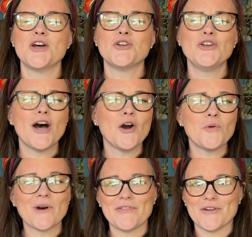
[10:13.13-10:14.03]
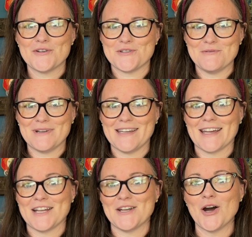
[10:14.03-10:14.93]
know what they're doing
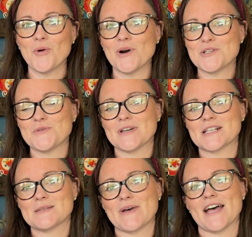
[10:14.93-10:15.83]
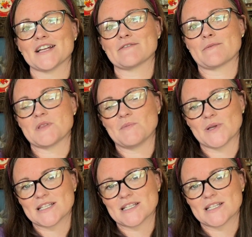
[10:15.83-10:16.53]
and know what to expect from the